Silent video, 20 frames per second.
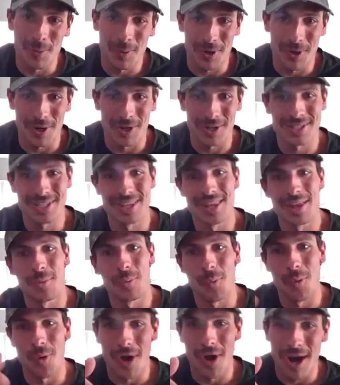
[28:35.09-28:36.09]
works and the
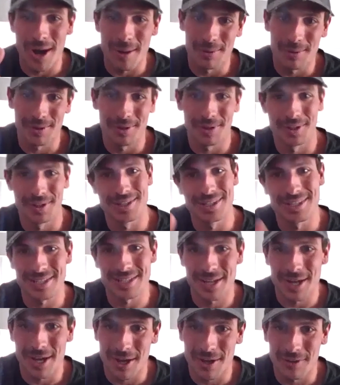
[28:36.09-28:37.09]
wobble and
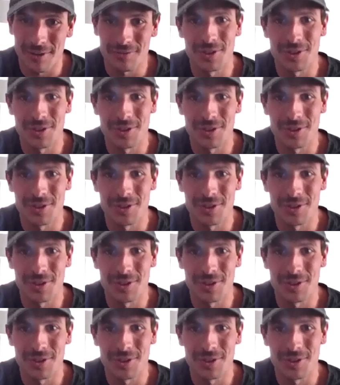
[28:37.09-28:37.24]
stuff